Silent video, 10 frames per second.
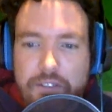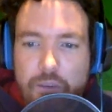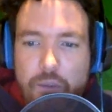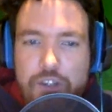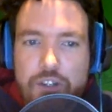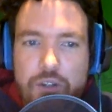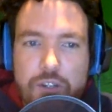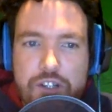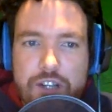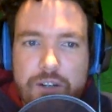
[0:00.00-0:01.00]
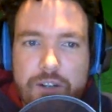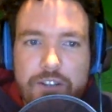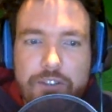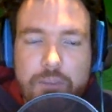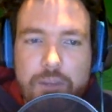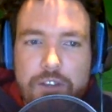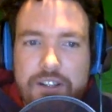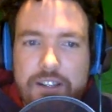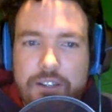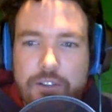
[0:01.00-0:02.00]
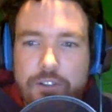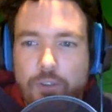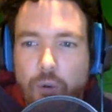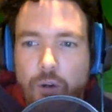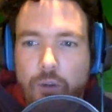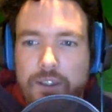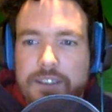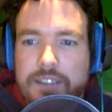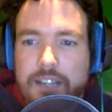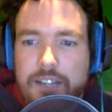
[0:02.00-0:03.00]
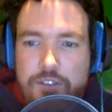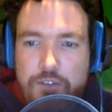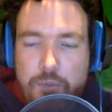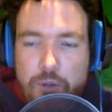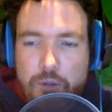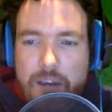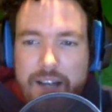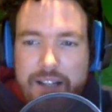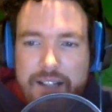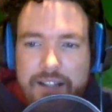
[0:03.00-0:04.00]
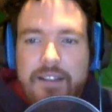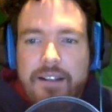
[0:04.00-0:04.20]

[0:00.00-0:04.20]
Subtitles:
the original regenerator from Resident Evil 4, where it's kind of a smooth body.